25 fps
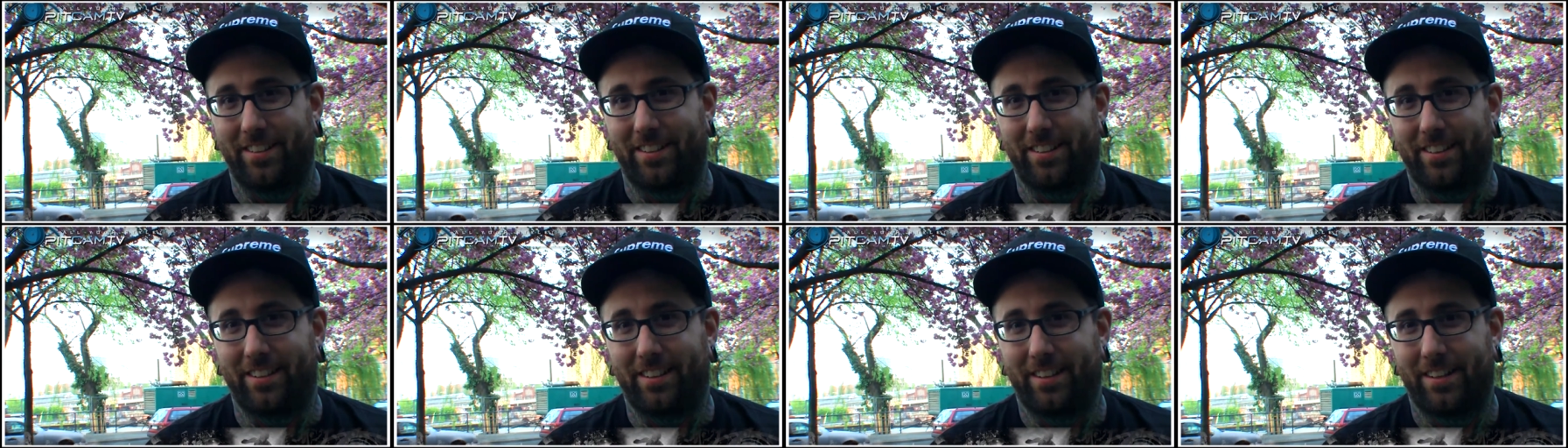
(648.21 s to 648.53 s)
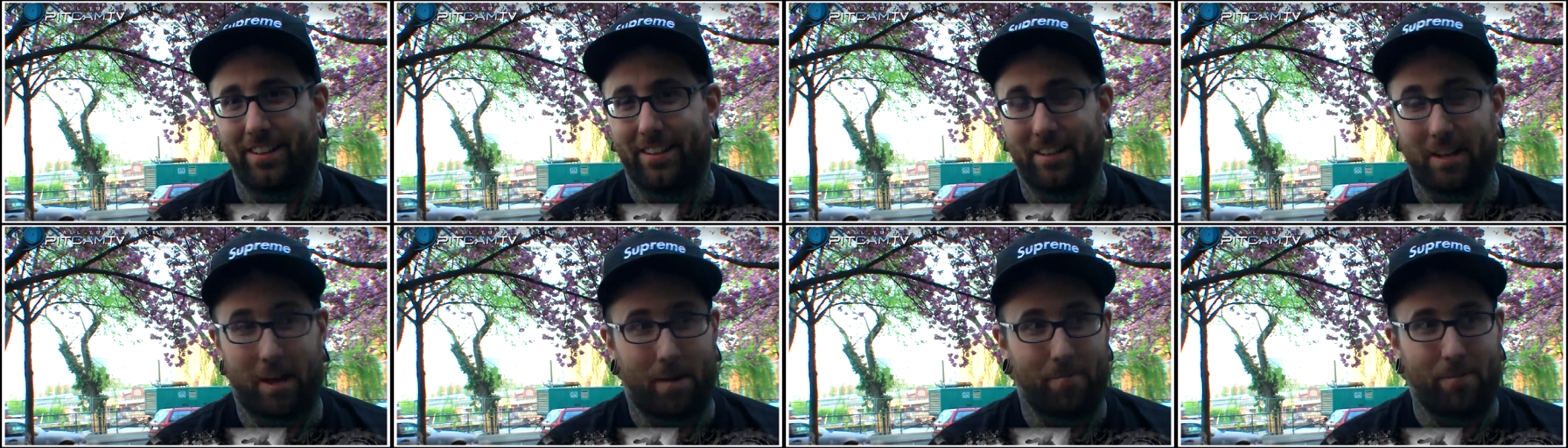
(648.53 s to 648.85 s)

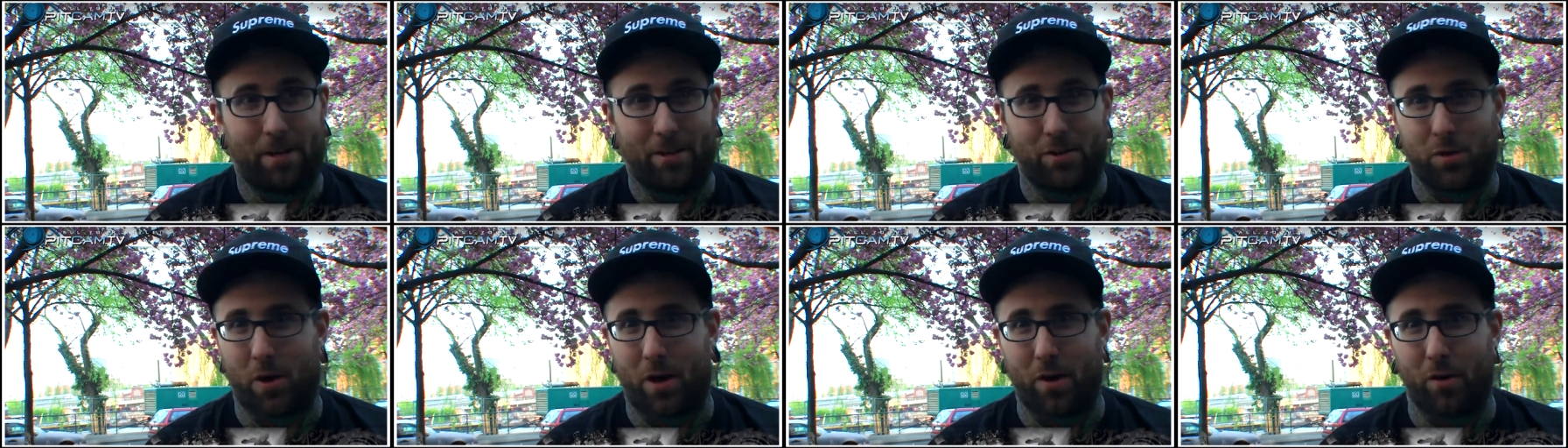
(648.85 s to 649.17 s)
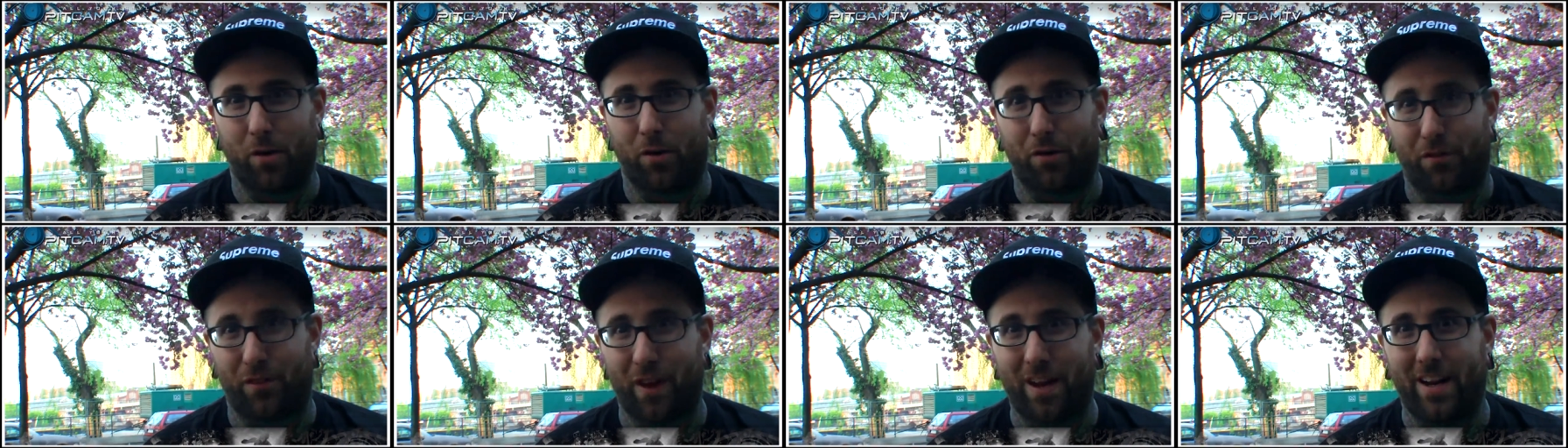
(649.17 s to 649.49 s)
I'm not trying to
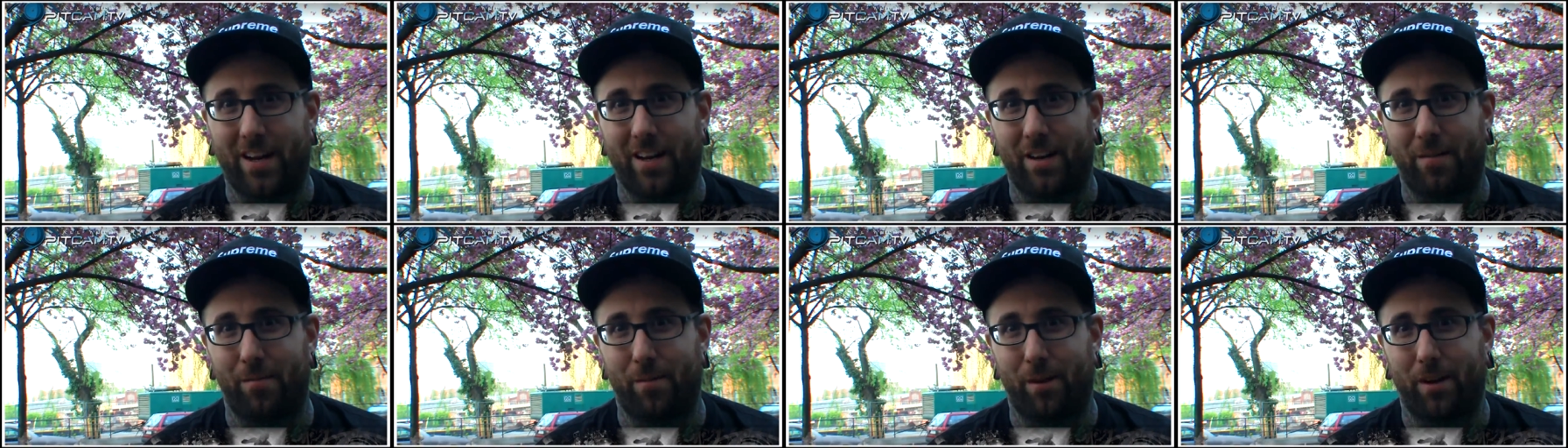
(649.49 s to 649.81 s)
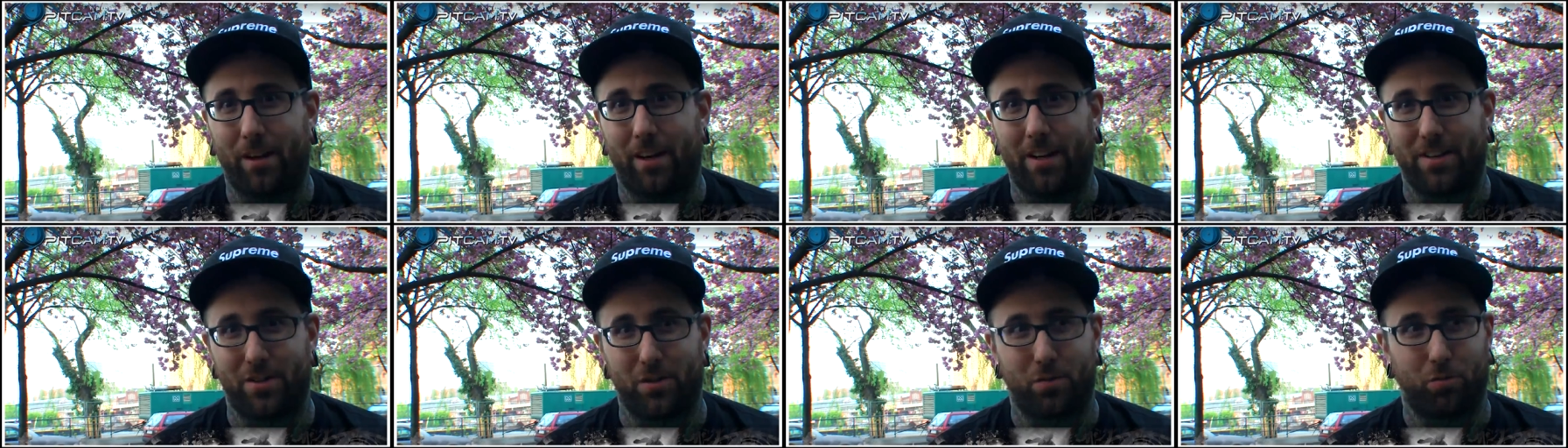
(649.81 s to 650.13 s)
offend
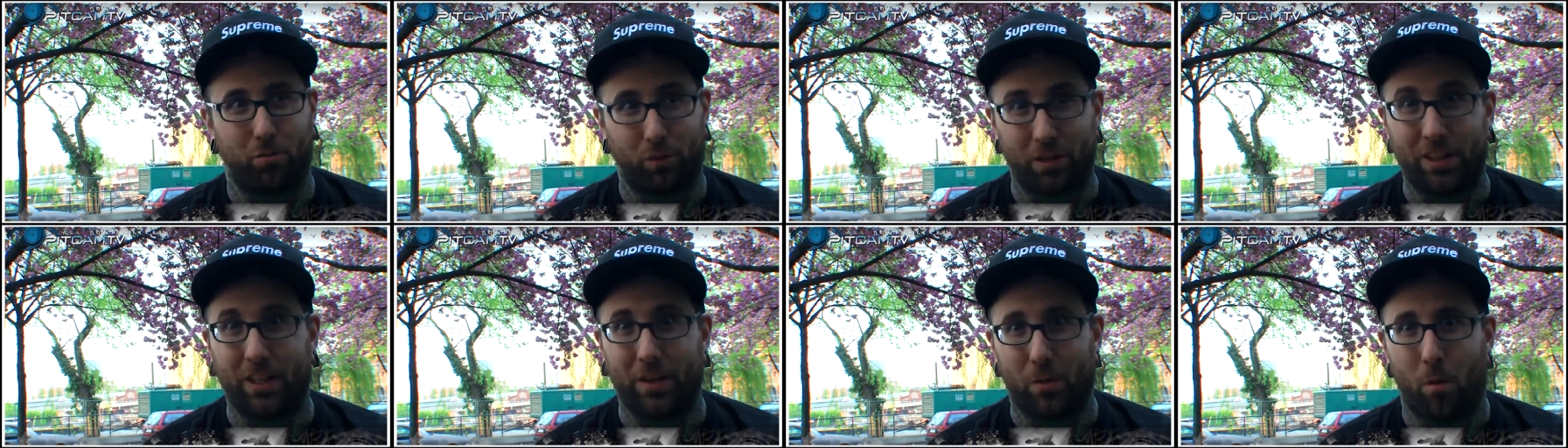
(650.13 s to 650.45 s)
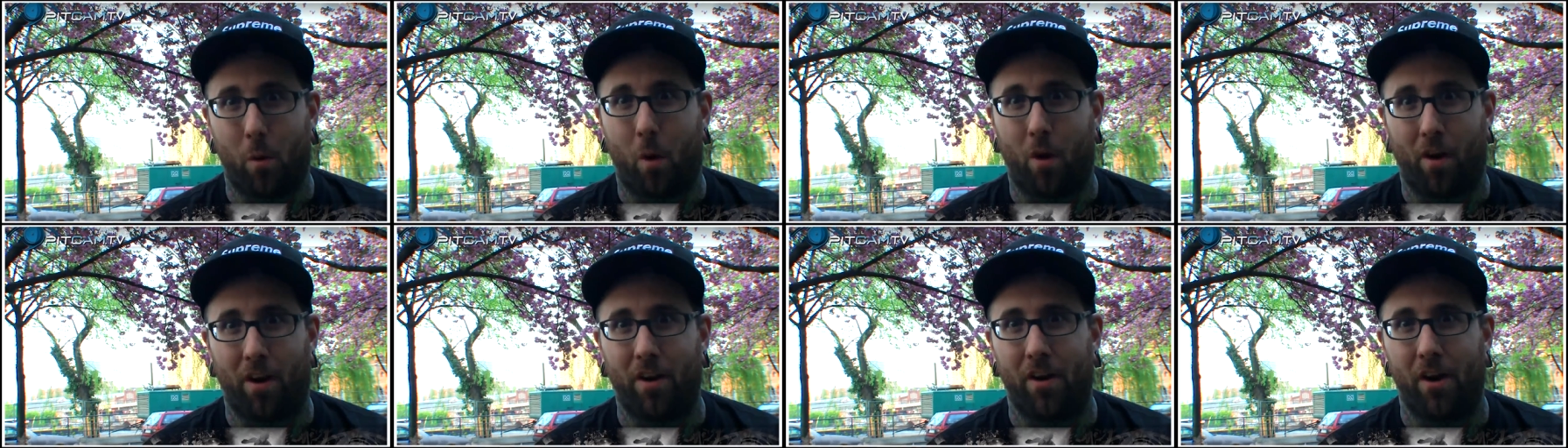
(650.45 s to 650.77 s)
anybody. I just really
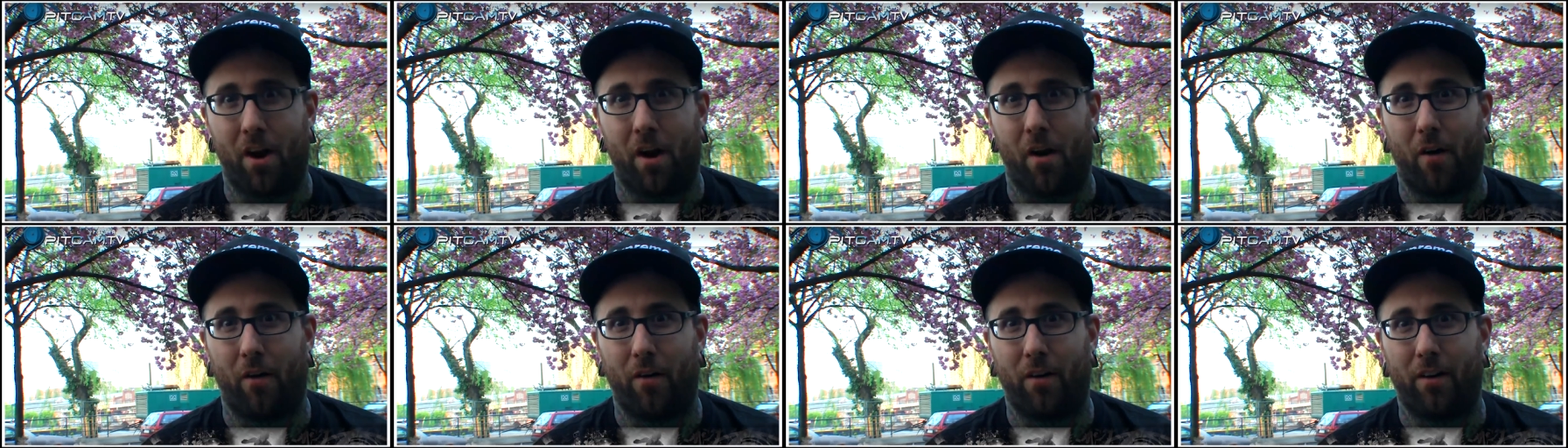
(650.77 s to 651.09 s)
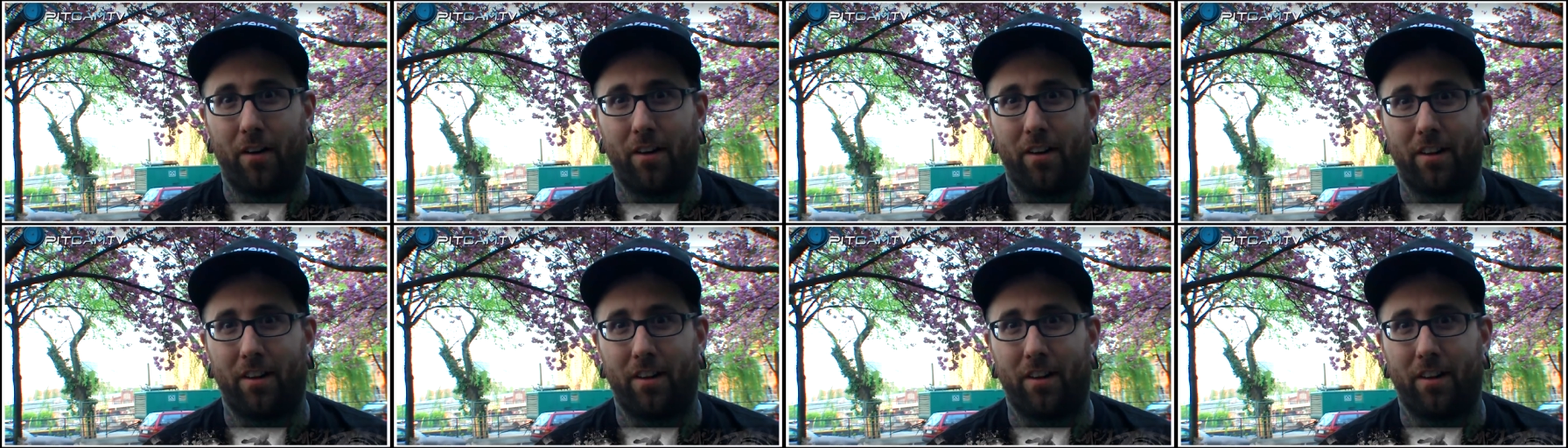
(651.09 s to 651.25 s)
want to know.